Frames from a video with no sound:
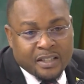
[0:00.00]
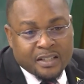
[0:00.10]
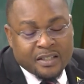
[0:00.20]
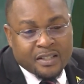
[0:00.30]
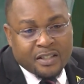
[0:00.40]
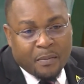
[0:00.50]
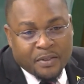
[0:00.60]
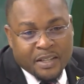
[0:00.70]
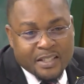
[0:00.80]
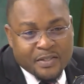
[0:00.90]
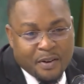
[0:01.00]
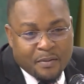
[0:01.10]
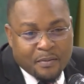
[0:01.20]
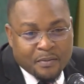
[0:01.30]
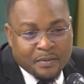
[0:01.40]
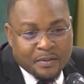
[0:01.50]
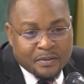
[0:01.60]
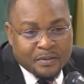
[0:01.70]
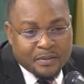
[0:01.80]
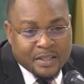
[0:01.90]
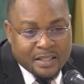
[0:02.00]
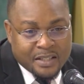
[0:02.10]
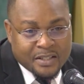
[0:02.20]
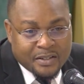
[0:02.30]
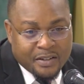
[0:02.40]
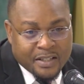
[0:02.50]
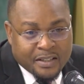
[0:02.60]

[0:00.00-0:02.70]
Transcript: stop things from disintegrating.